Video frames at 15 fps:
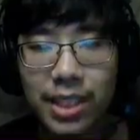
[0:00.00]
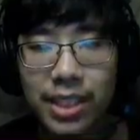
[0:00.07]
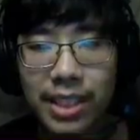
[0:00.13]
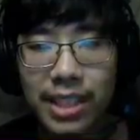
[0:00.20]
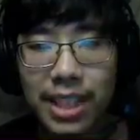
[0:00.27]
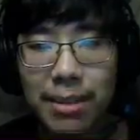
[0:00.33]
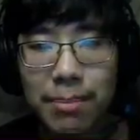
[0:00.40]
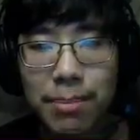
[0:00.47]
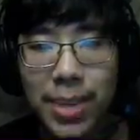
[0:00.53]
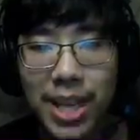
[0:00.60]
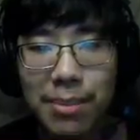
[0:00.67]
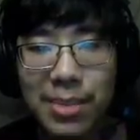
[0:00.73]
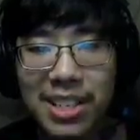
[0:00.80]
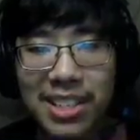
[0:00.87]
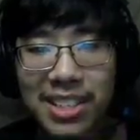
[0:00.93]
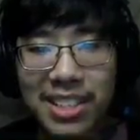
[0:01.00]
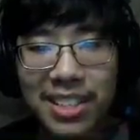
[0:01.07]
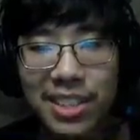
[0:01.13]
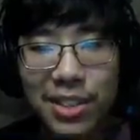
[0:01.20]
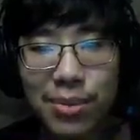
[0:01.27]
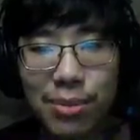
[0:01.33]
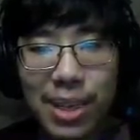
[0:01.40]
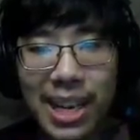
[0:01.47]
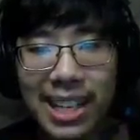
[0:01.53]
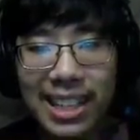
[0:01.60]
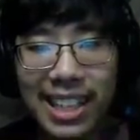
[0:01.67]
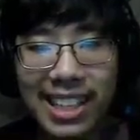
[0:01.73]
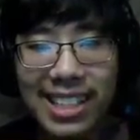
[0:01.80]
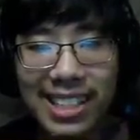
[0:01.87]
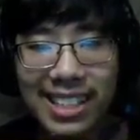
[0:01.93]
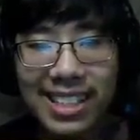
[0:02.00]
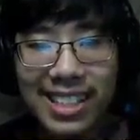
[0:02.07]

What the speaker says: Yep, baby. This is why I like it.